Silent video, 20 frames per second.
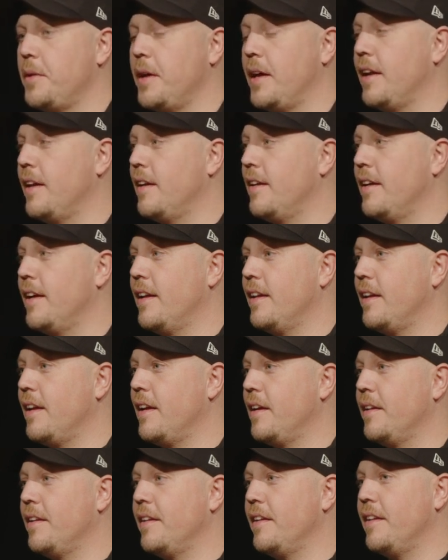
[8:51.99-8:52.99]

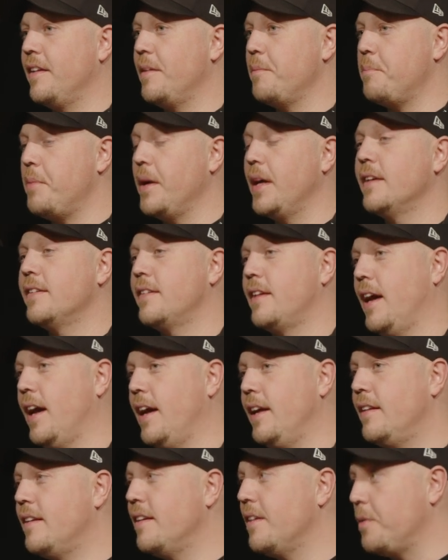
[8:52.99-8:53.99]
and the biggest
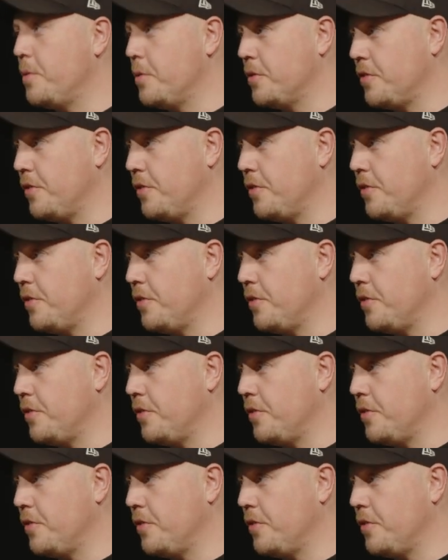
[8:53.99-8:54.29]
hate was,